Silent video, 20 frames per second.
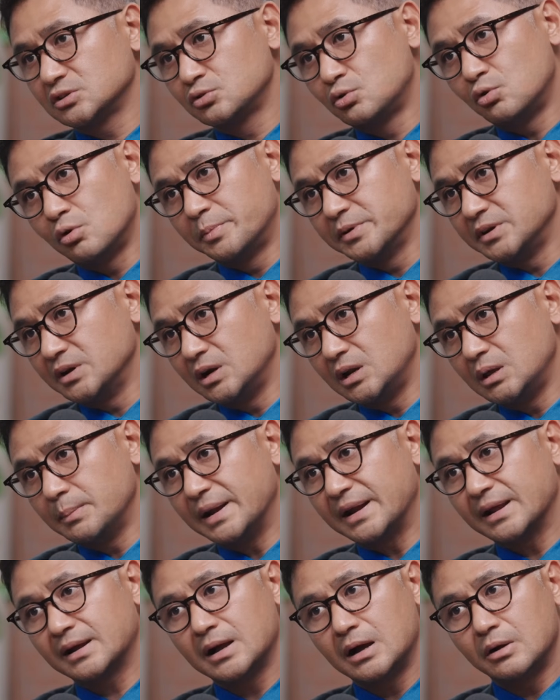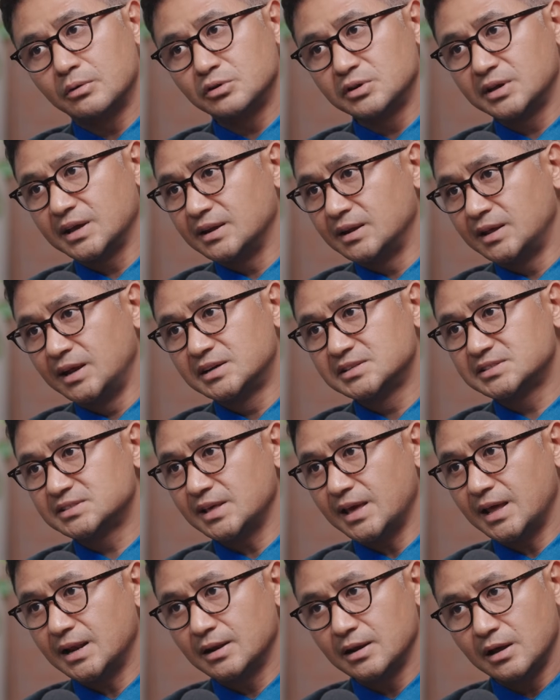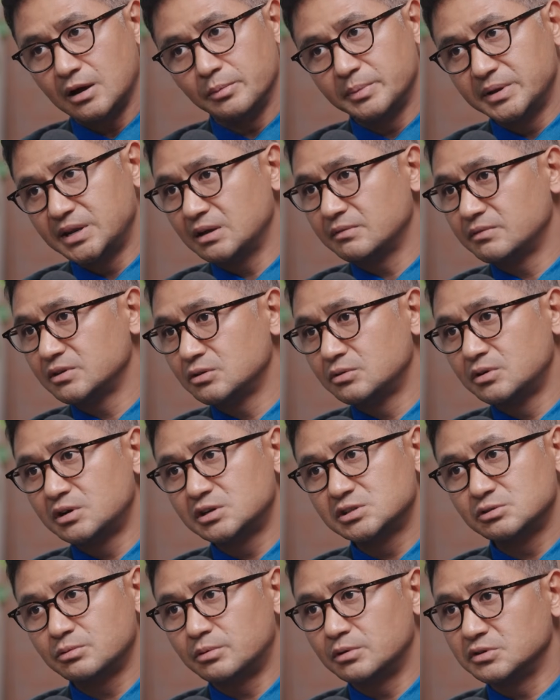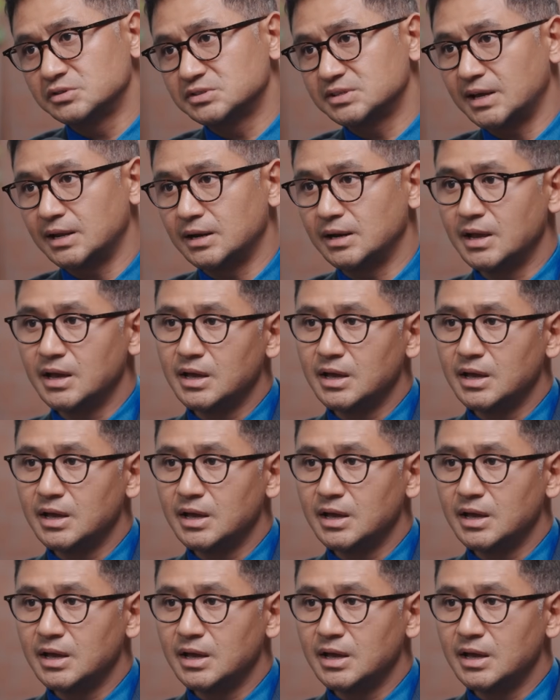go open your demat account, you can hit sell, how many ever units you want to sell,